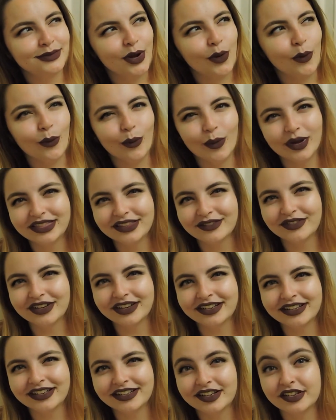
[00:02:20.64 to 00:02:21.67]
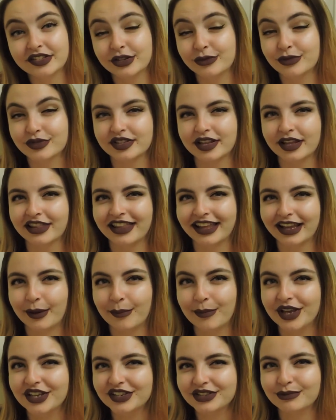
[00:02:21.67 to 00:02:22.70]
what the fuck? Because it was
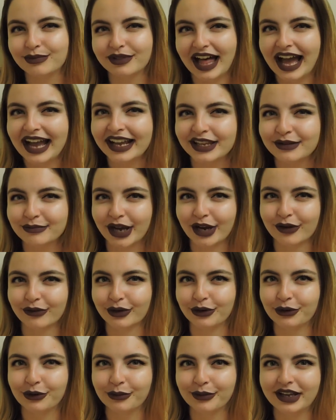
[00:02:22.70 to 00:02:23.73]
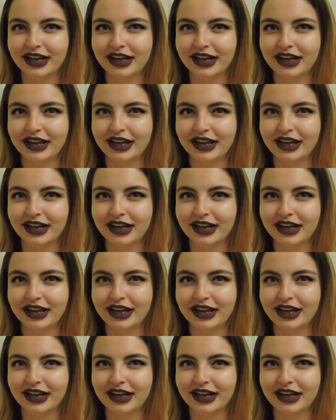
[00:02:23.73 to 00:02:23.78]
like pitch black in my room,